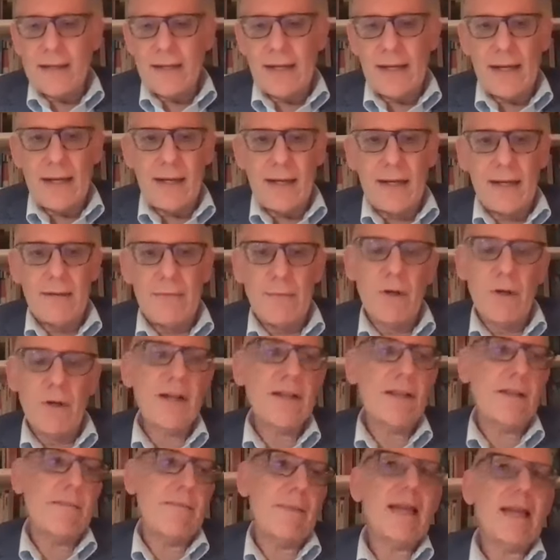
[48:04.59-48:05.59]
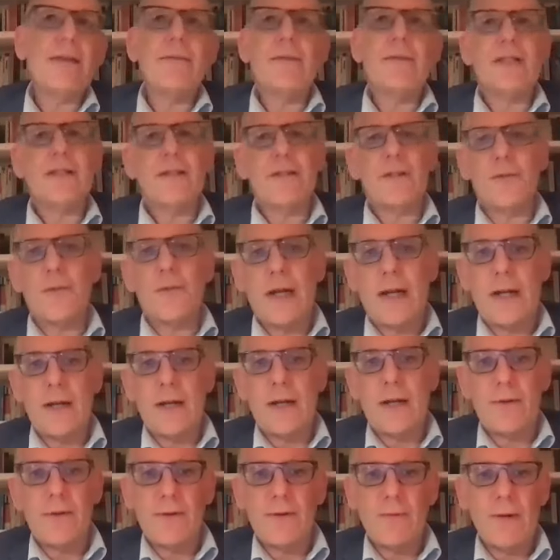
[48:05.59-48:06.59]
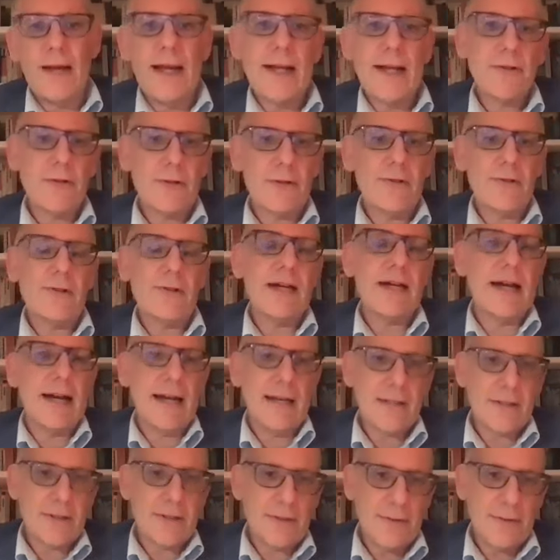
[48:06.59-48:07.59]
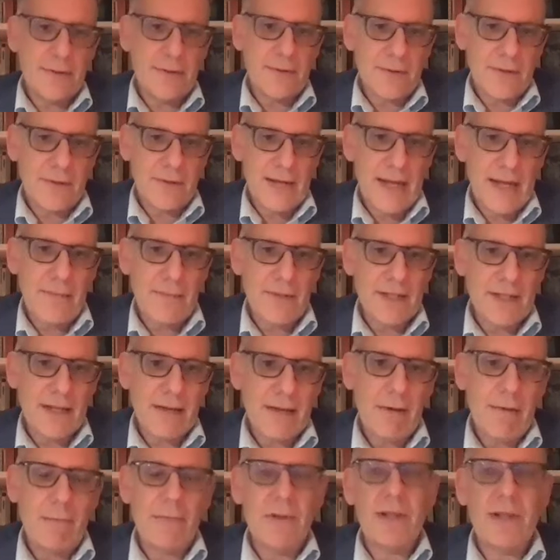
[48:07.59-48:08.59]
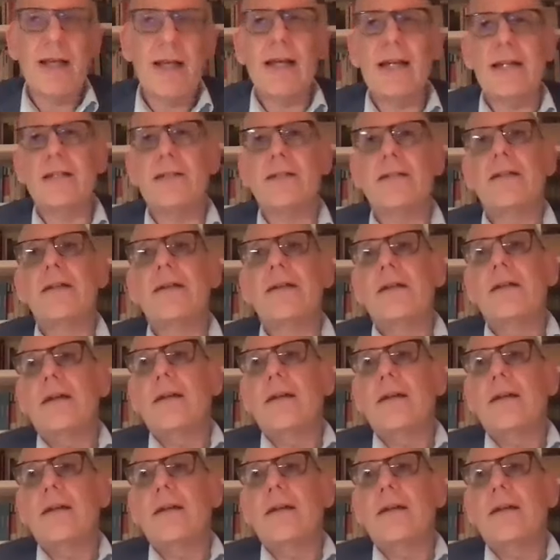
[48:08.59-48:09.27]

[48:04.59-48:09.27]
one of the many reasons why Rachel Cusk, whose name has come up a lot, is